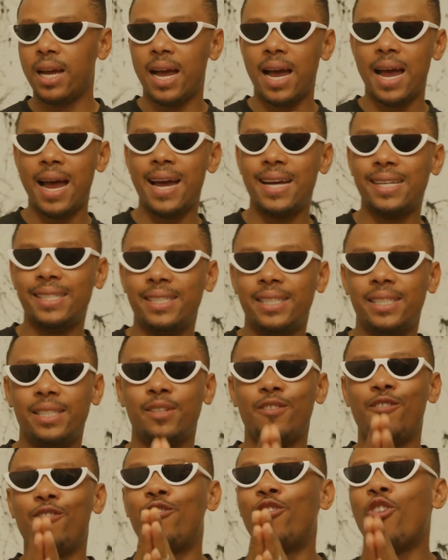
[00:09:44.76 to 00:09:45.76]
And
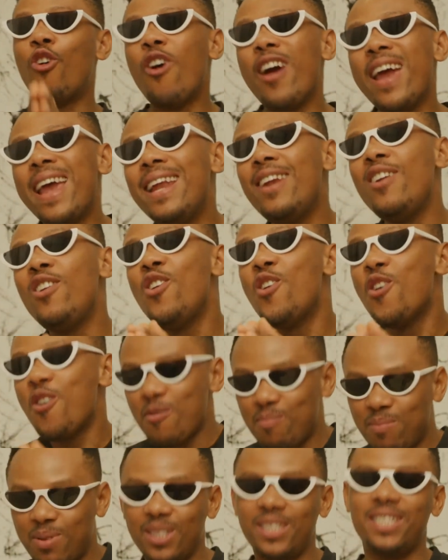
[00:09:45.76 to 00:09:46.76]
for a low
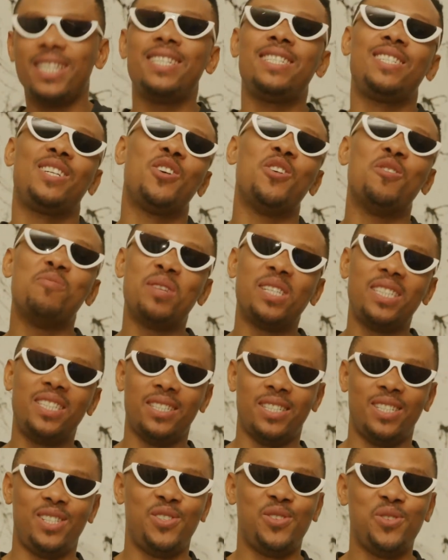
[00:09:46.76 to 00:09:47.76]
budget
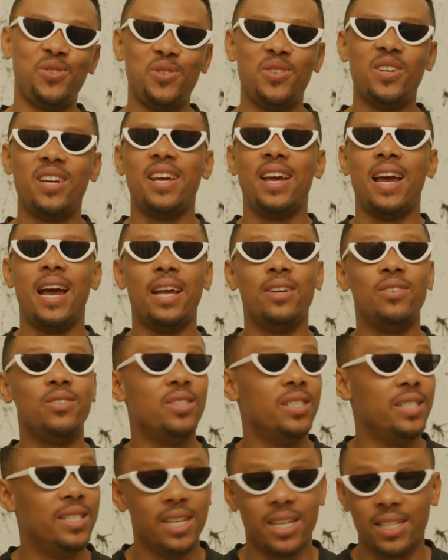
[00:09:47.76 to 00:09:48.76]
commercial too, I use
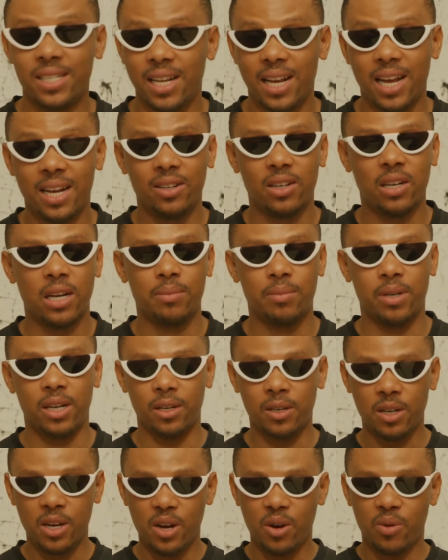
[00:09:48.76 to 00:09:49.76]
the DSLR camera.
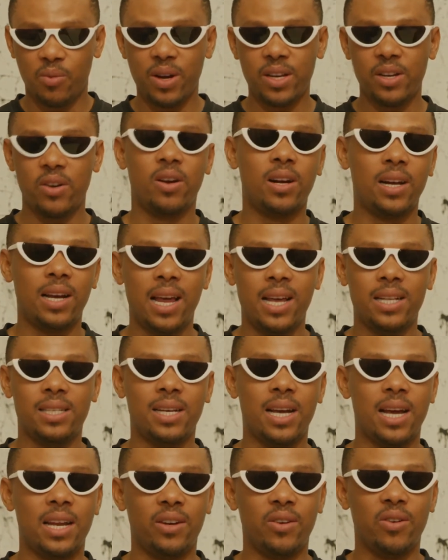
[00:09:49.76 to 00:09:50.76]
When your clients
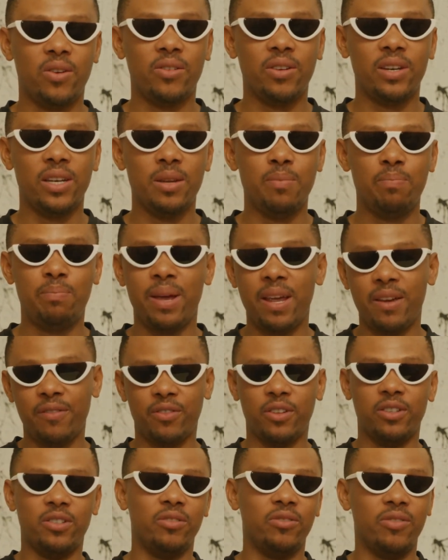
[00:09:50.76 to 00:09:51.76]
cannot really pay
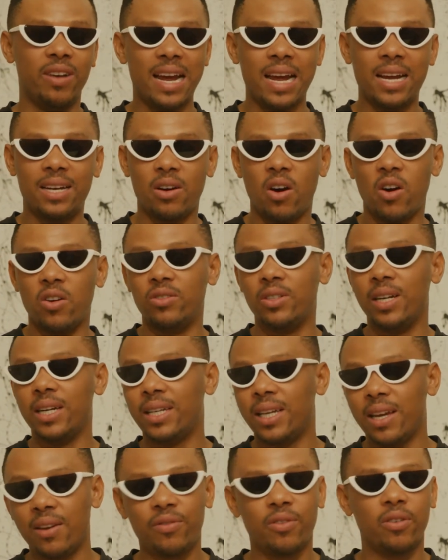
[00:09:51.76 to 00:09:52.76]
for the red,
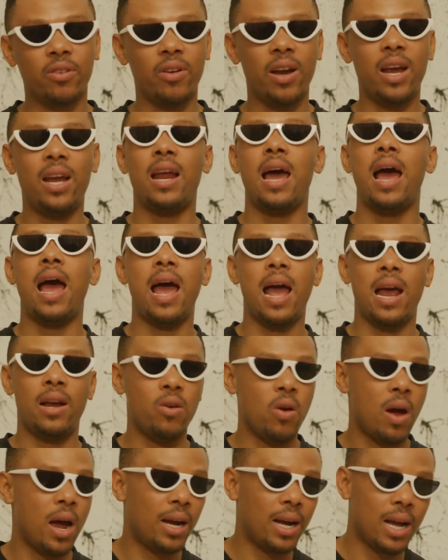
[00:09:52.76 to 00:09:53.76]
100K for red,
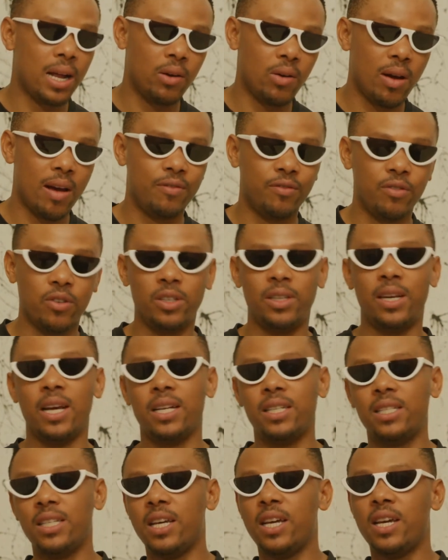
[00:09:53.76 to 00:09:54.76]
no, I cannot afford
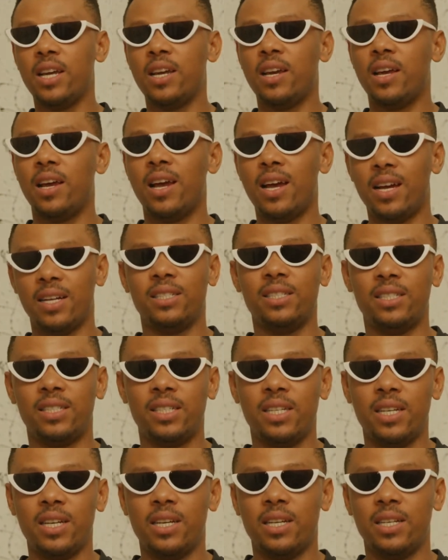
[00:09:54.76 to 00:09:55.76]
that. And
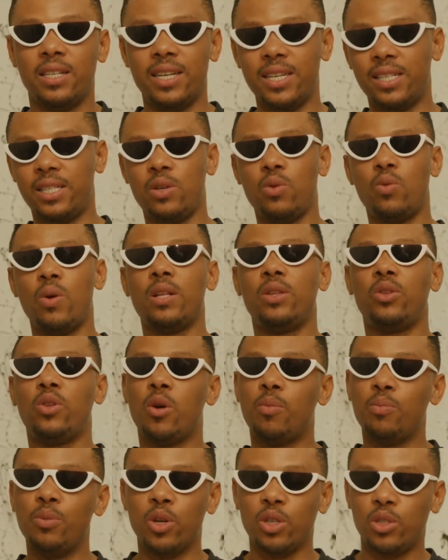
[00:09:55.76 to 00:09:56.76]
they still want
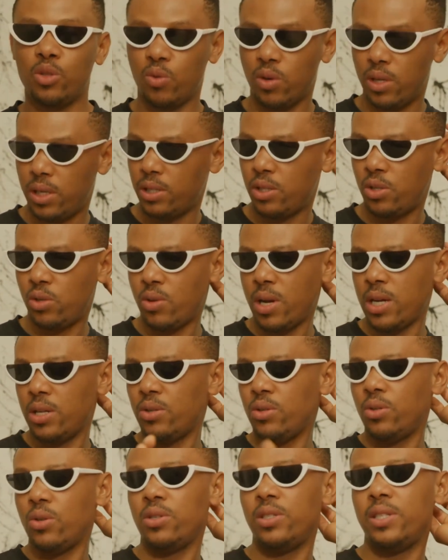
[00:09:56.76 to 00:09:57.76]
top-notch quality. So I
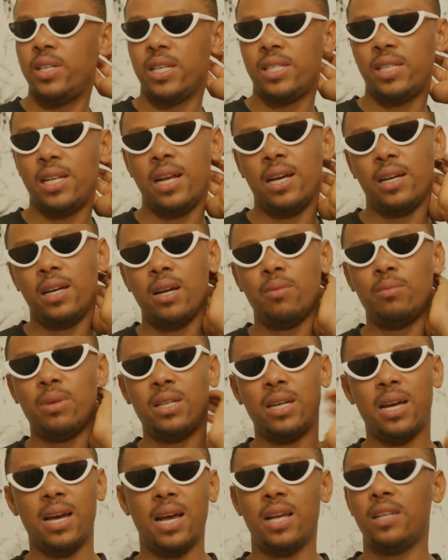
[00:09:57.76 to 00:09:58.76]
use those DSLR camera
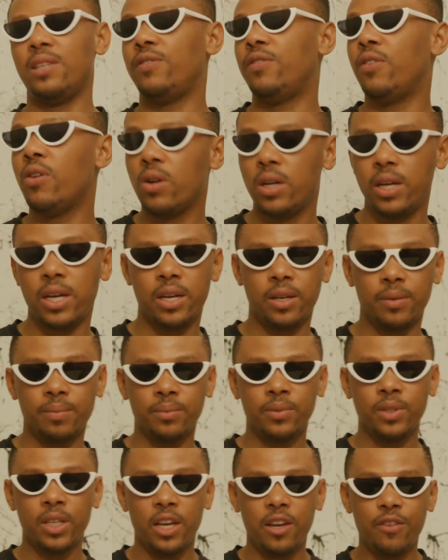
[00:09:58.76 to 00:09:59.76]
that has 4K,
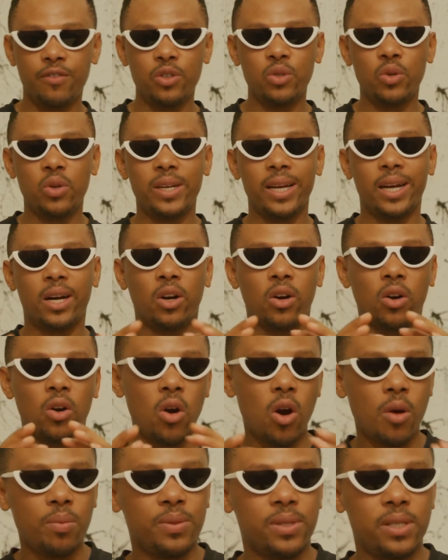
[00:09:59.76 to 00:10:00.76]
even though the
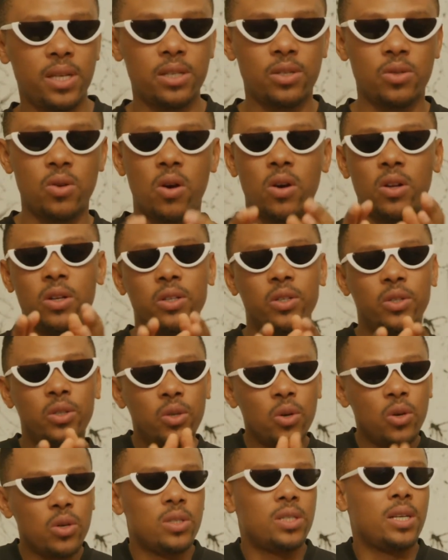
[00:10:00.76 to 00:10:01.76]
crop sensor on
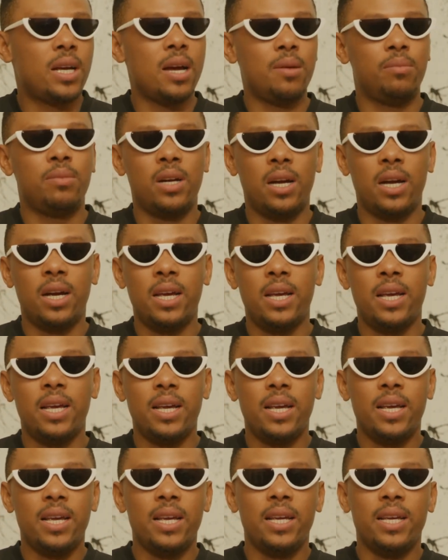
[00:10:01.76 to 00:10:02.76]
those camera
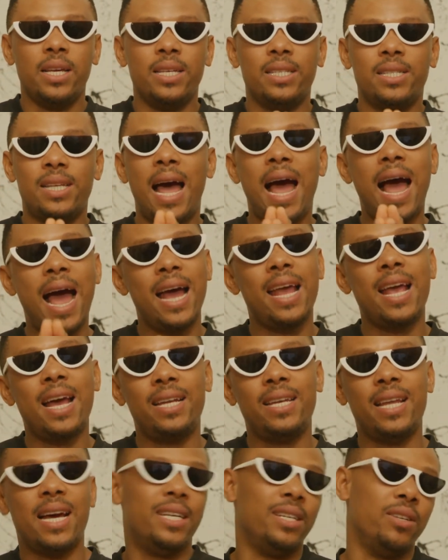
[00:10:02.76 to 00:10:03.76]
is higher
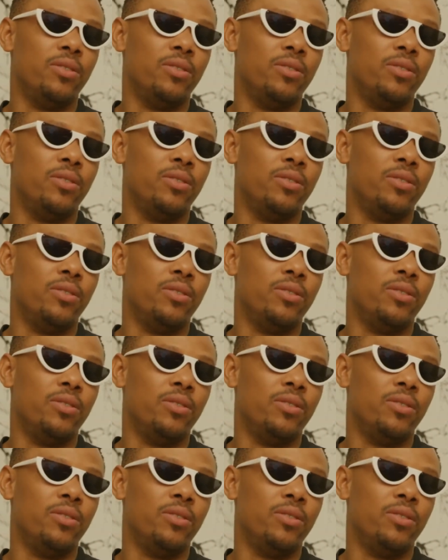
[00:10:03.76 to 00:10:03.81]
than the